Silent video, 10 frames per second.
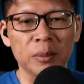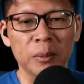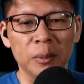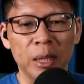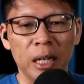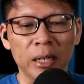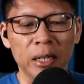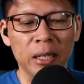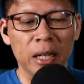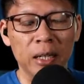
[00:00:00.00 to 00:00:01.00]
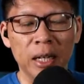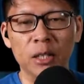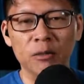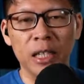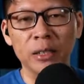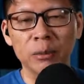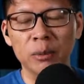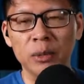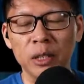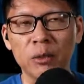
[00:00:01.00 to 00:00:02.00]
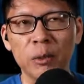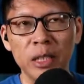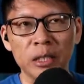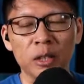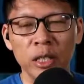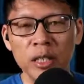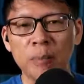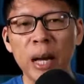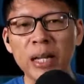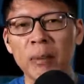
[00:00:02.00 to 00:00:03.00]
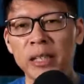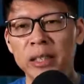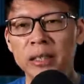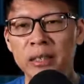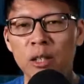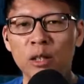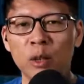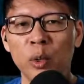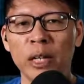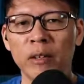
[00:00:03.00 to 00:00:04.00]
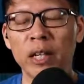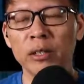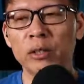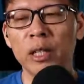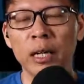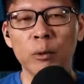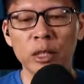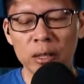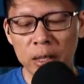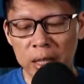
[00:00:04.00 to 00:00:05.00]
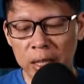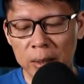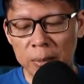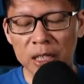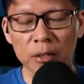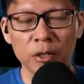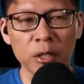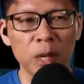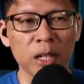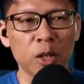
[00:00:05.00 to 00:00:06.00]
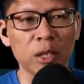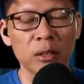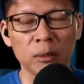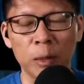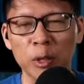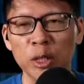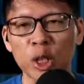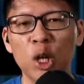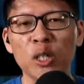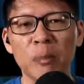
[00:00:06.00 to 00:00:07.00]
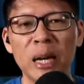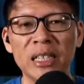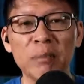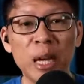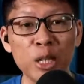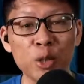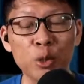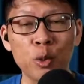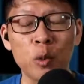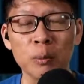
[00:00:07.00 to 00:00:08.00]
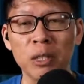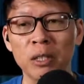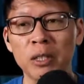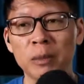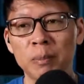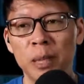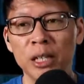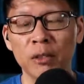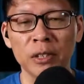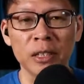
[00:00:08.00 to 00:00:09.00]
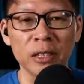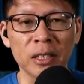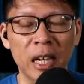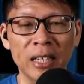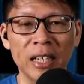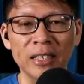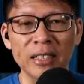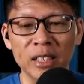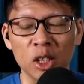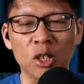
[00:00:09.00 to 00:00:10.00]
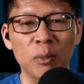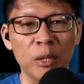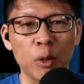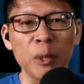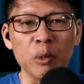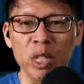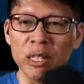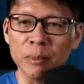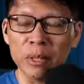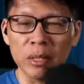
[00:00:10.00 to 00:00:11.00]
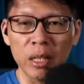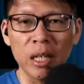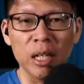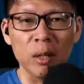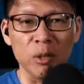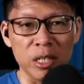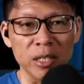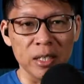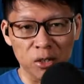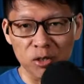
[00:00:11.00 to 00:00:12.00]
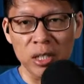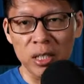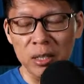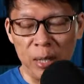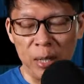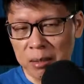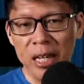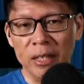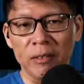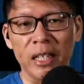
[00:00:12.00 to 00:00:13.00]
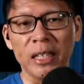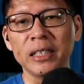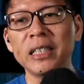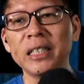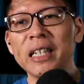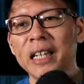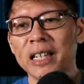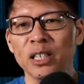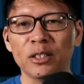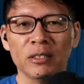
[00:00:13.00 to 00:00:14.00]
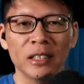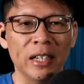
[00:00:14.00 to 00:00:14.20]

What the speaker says: kind of like, when you're inspired by things along the way, right? So I was part of the reason why I wanted to call it the Better Man Show was because part of this, I like this song by Robbie Williams, which is literally Better Man, right? Don't